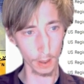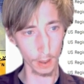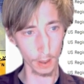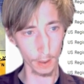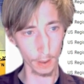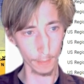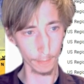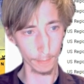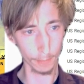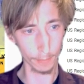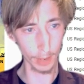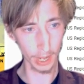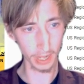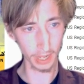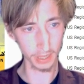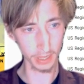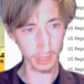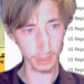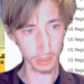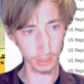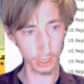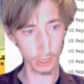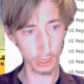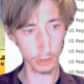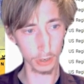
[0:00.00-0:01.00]
But
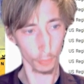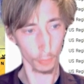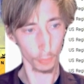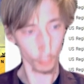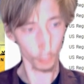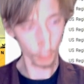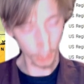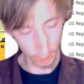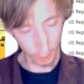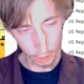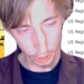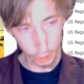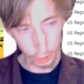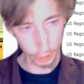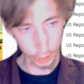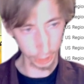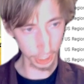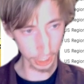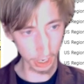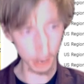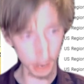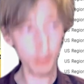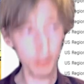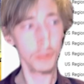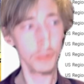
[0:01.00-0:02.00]
the wind
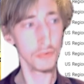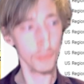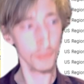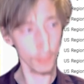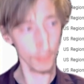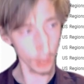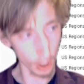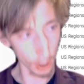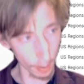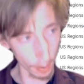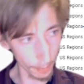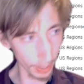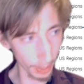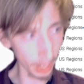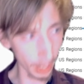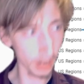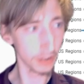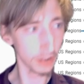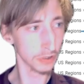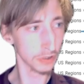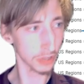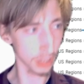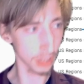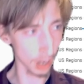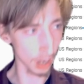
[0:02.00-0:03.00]
shear will be a
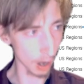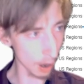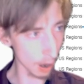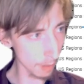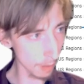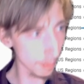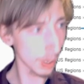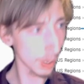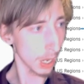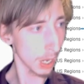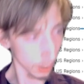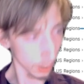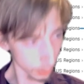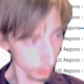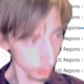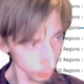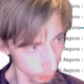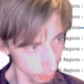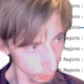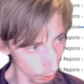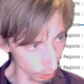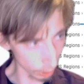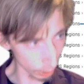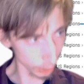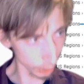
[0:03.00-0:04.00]
top
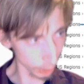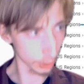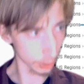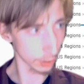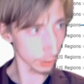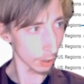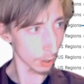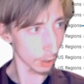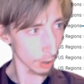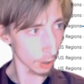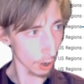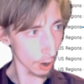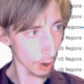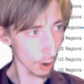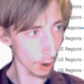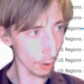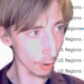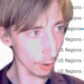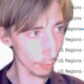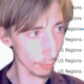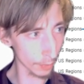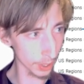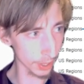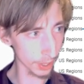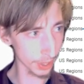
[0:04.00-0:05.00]
notch
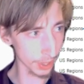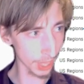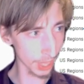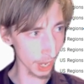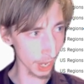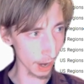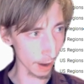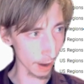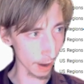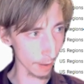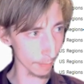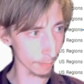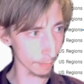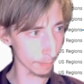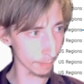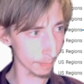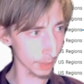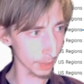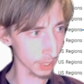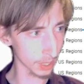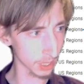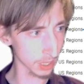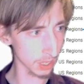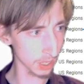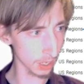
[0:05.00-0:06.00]
over there
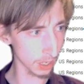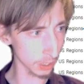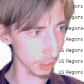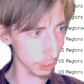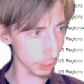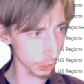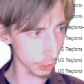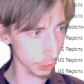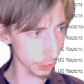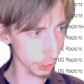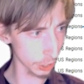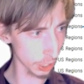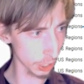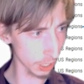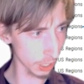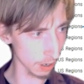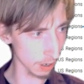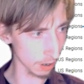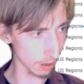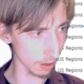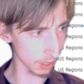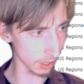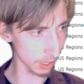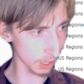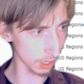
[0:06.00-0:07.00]
because the shear
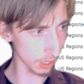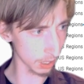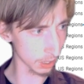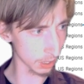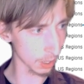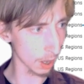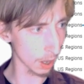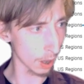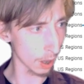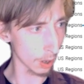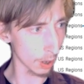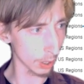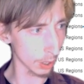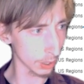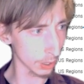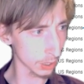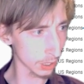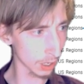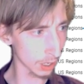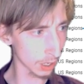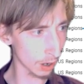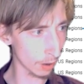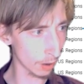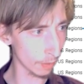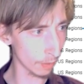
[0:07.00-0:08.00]
is
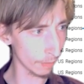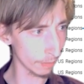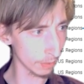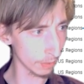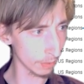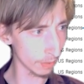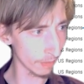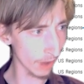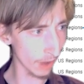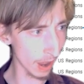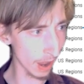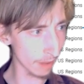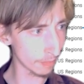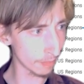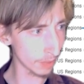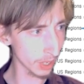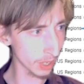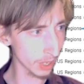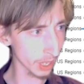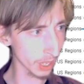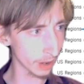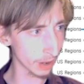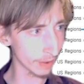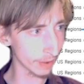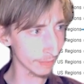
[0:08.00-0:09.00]
so rapidly
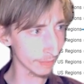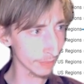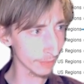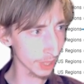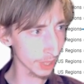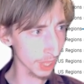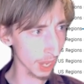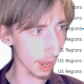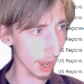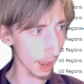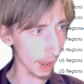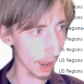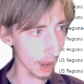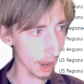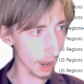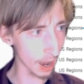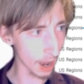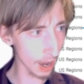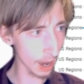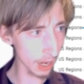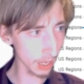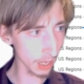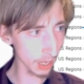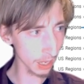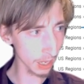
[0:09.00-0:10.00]
with the
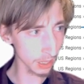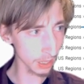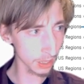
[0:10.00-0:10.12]
height